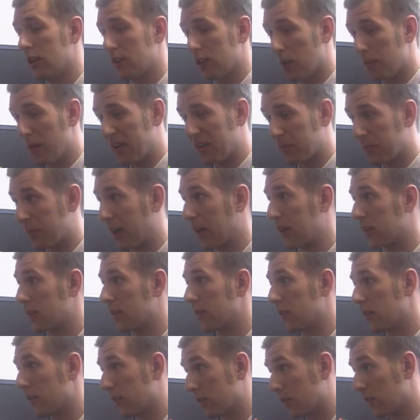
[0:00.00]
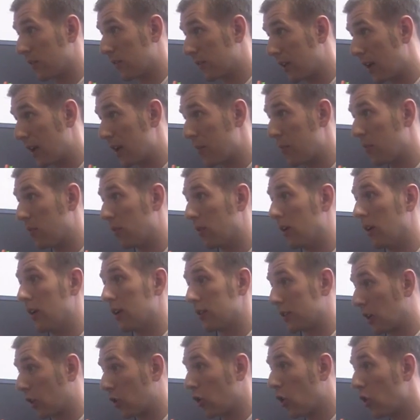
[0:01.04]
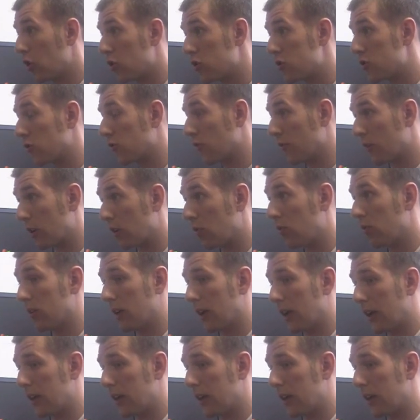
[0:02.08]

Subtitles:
the best practice in sustainable technologies overall,